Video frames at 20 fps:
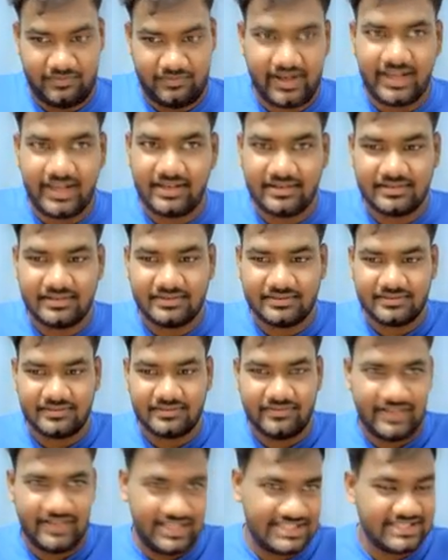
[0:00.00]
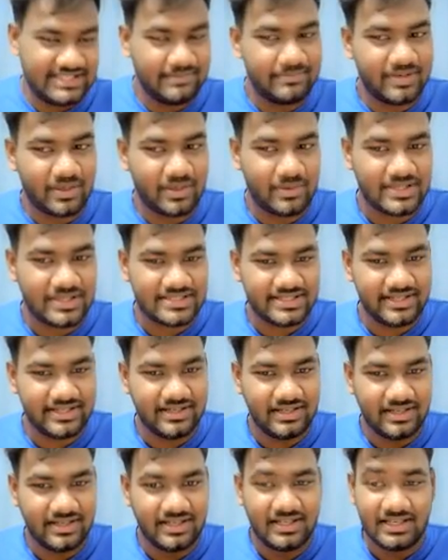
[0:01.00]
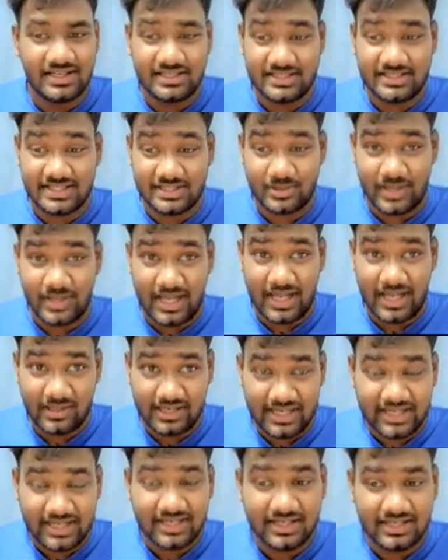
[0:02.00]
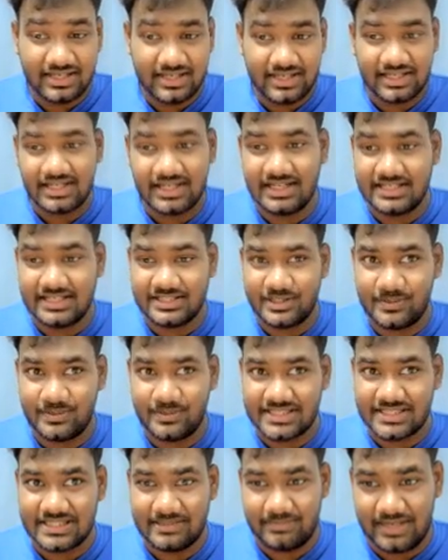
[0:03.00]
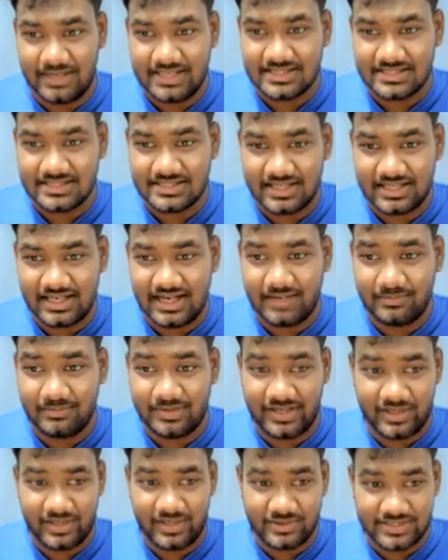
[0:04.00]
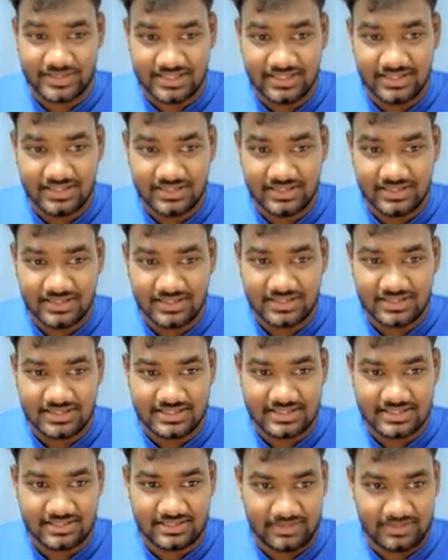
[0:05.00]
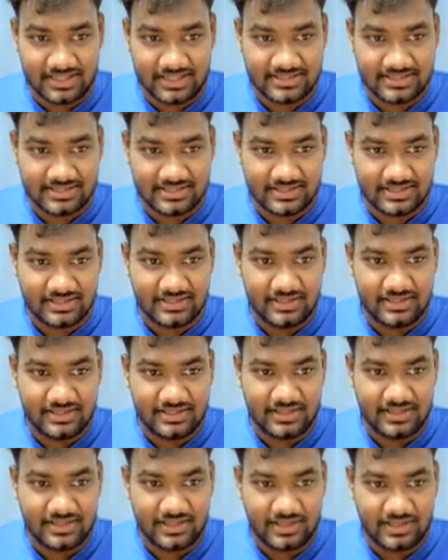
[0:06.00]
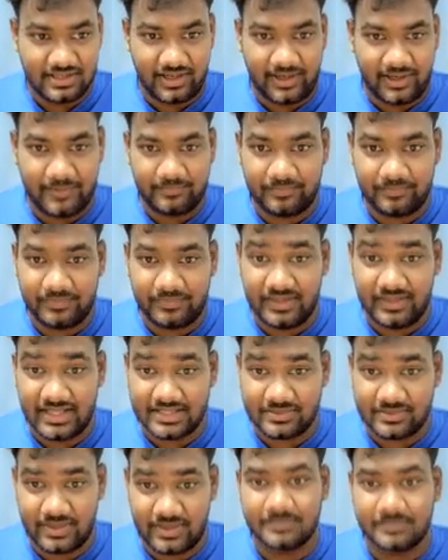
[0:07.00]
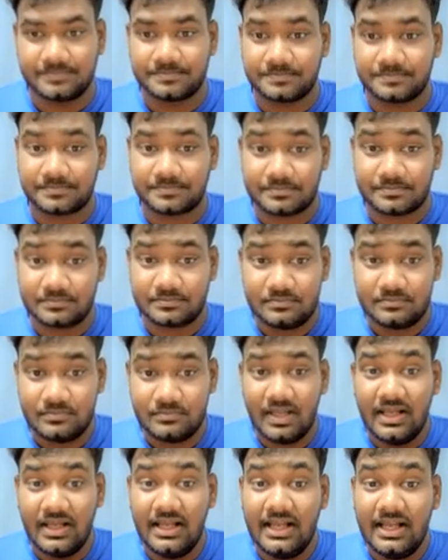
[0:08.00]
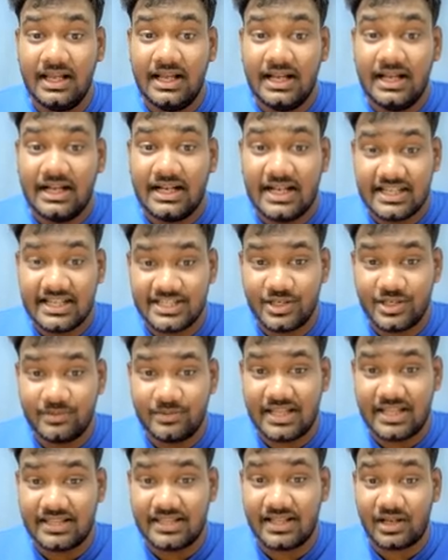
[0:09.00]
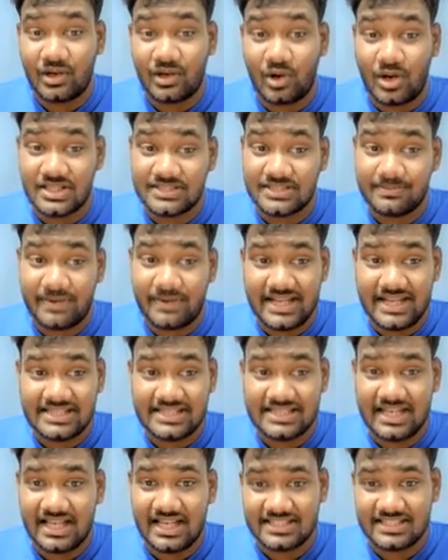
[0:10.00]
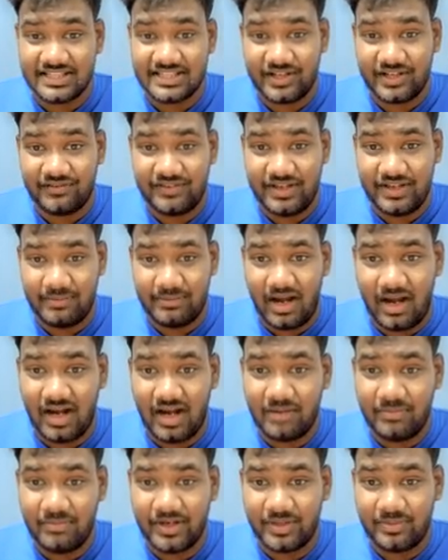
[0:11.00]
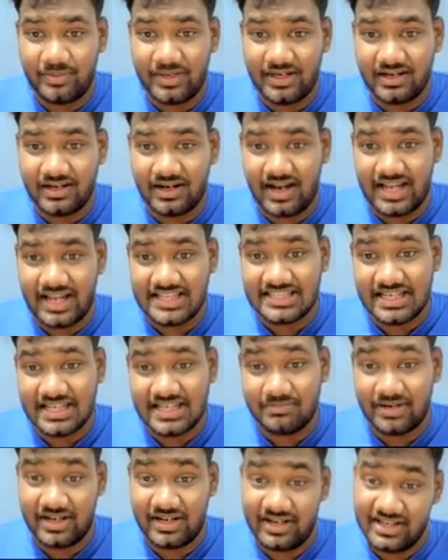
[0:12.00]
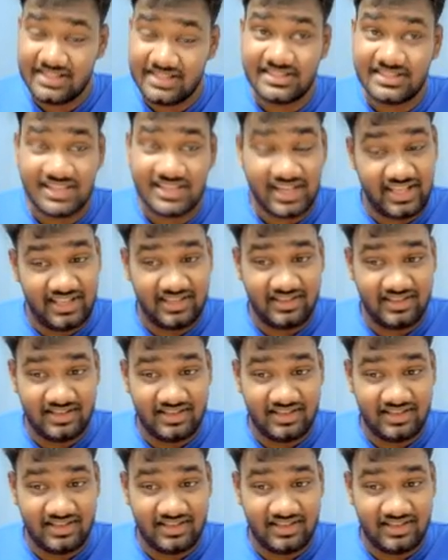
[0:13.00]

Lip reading: Fine. Very simple question. Just to calculate consumer surplus and producer surplus. Okay. Next one. Assume that the cross price elasticity of demand between rice and bread is 3.